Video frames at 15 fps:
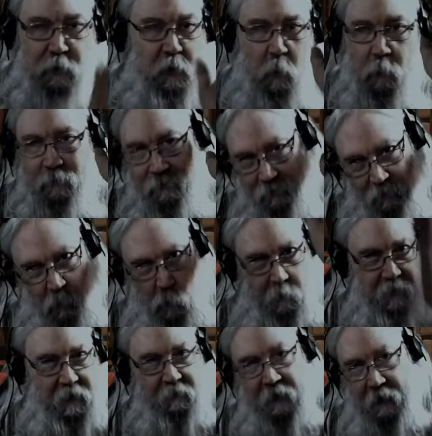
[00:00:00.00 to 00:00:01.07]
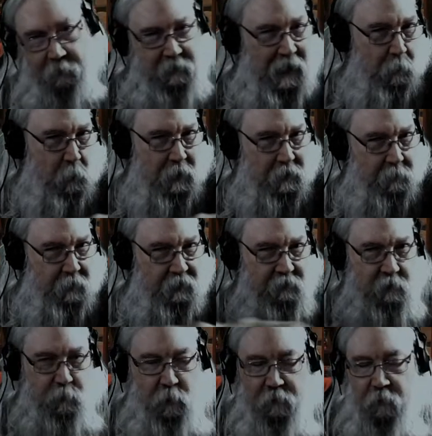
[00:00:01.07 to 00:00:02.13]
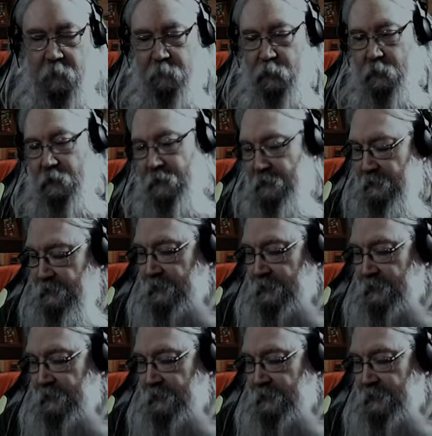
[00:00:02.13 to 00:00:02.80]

Don't quote me on that. I'm not writing a monster boyfriend book.